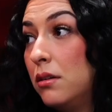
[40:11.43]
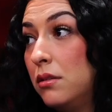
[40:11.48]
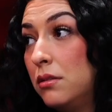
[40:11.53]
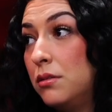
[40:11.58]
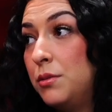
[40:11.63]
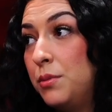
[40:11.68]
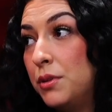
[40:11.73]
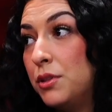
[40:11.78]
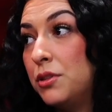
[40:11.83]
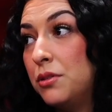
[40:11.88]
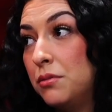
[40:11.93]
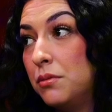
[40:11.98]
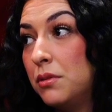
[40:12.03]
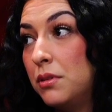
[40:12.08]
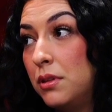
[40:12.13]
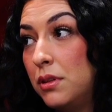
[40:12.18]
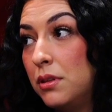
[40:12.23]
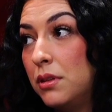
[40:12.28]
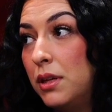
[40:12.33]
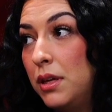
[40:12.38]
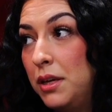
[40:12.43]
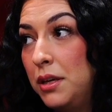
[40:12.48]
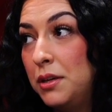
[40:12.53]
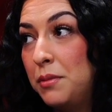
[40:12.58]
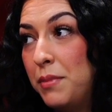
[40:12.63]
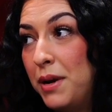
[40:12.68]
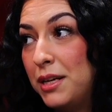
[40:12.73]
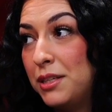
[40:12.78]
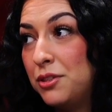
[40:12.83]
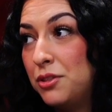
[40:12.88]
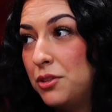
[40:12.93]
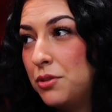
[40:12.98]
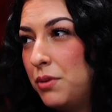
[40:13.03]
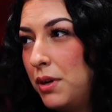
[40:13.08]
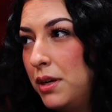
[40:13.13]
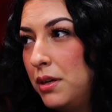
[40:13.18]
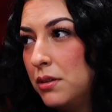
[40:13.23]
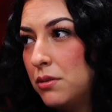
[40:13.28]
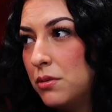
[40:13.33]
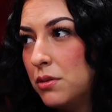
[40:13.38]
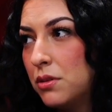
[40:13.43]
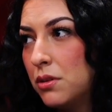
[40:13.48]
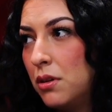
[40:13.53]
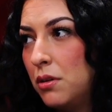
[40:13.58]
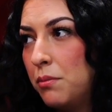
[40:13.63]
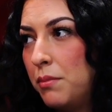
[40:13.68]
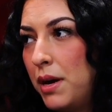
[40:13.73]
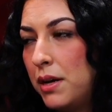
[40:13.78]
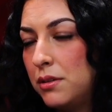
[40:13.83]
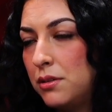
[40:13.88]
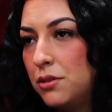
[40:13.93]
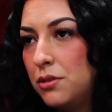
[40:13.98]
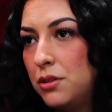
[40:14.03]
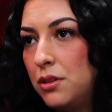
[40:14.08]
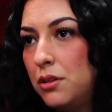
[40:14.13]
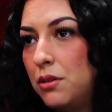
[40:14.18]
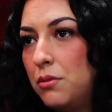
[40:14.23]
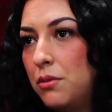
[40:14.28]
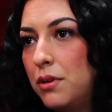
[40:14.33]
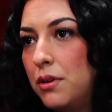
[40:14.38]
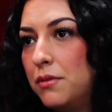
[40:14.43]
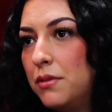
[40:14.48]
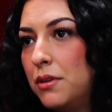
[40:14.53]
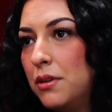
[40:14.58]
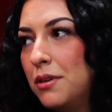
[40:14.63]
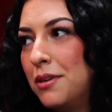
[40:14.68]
especially with the Ink Masters, right? So it's called Masters Ink, whatever.